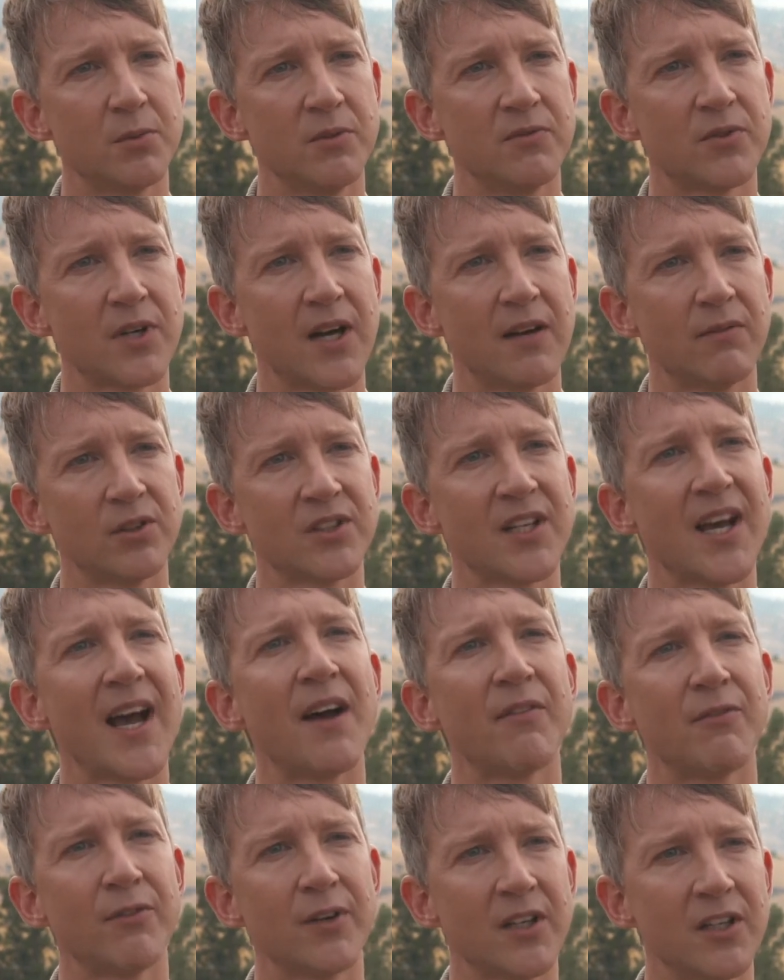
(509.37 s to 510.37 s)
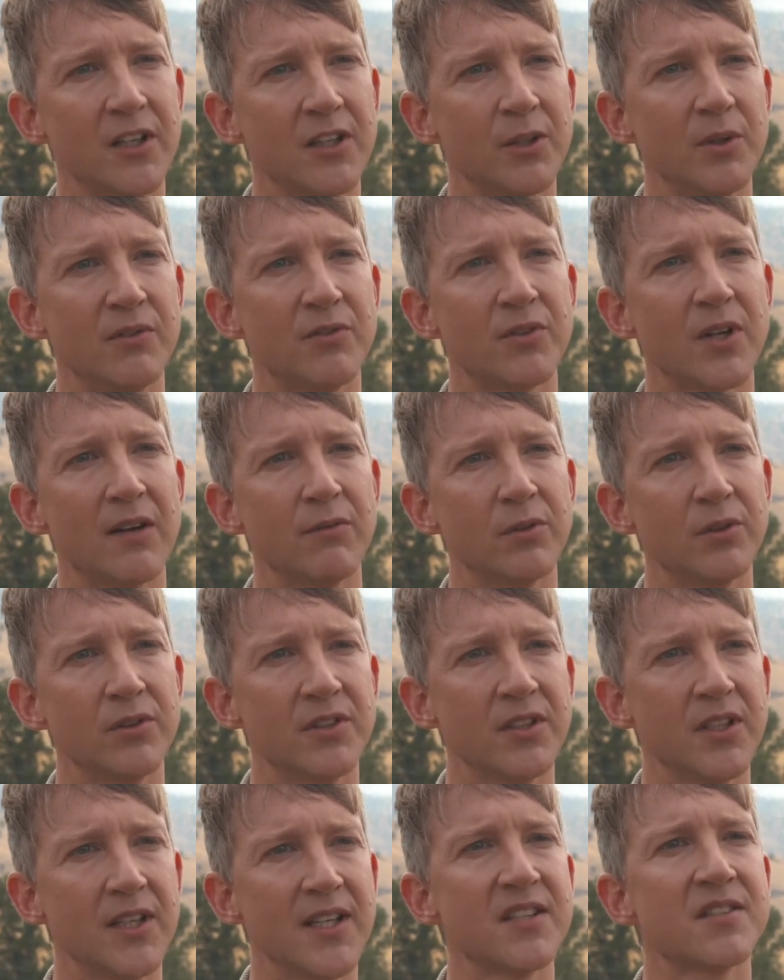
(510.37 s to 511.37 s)
We've traveled to Africa, we've traveled
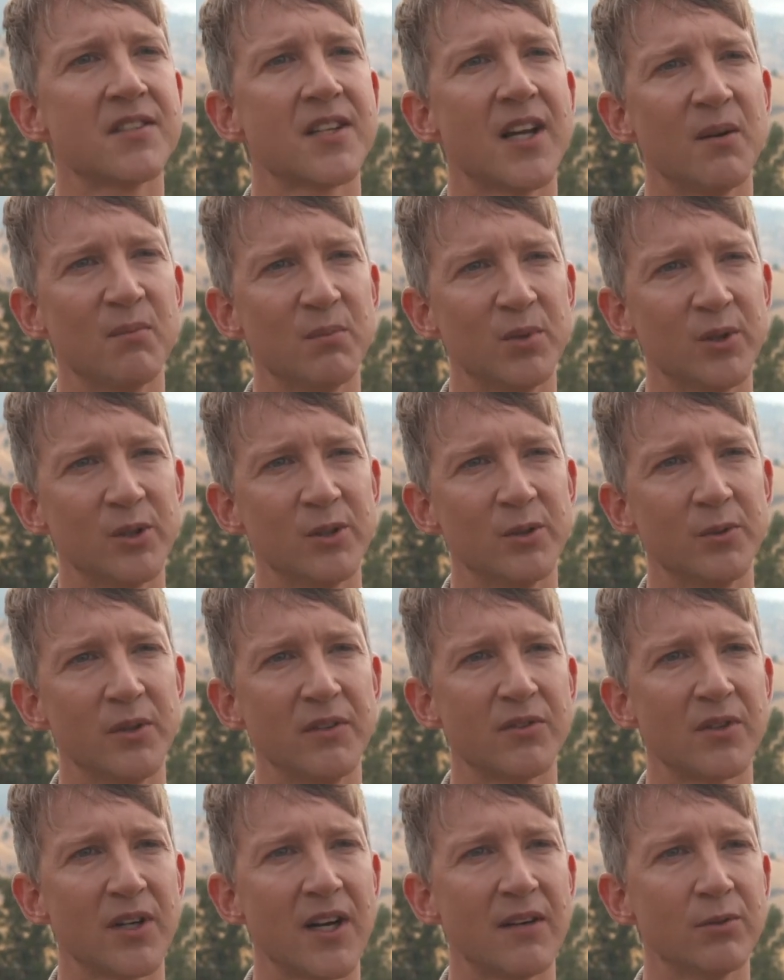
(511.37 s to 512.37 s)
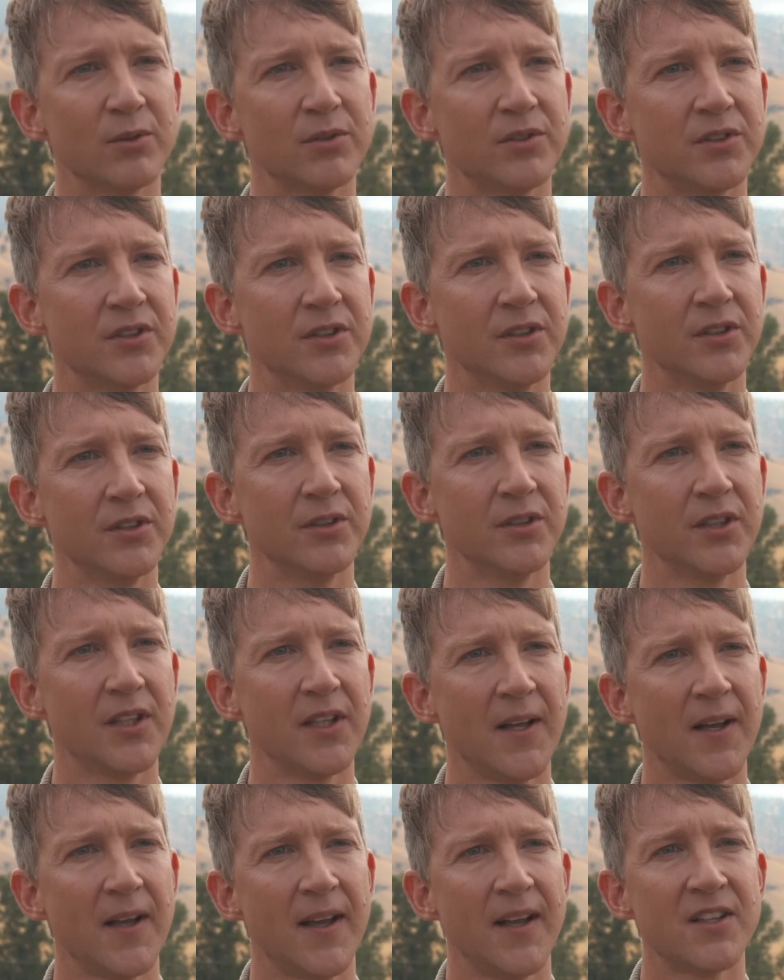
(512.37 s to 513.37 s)
to Istanbul, we've traveled to
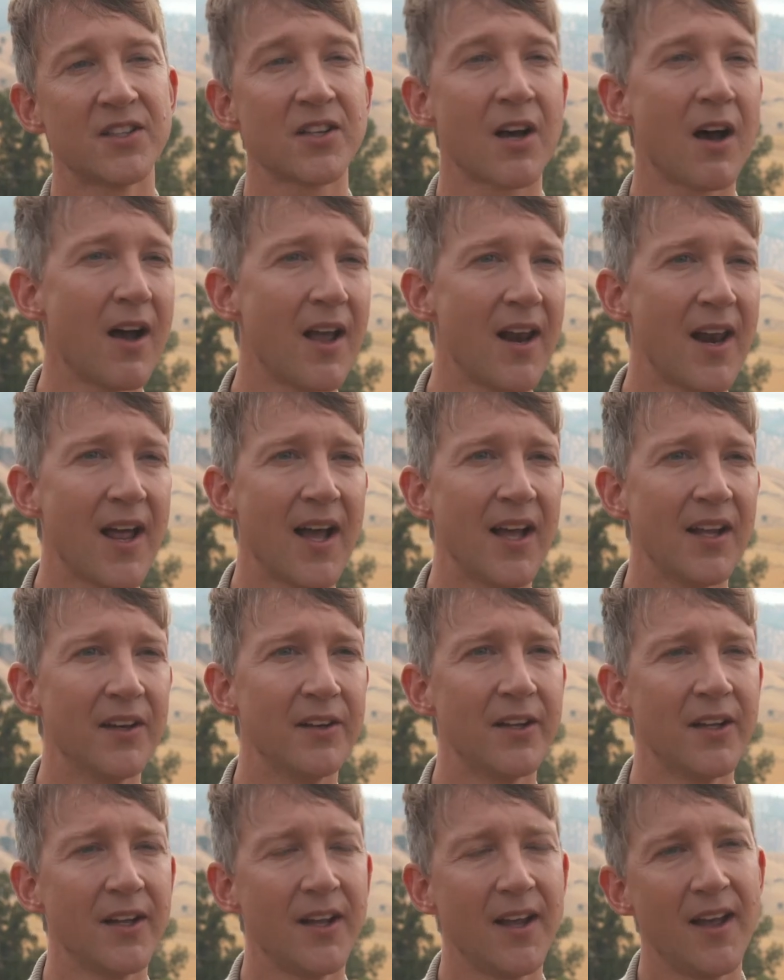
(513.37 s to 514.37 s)
Thailand.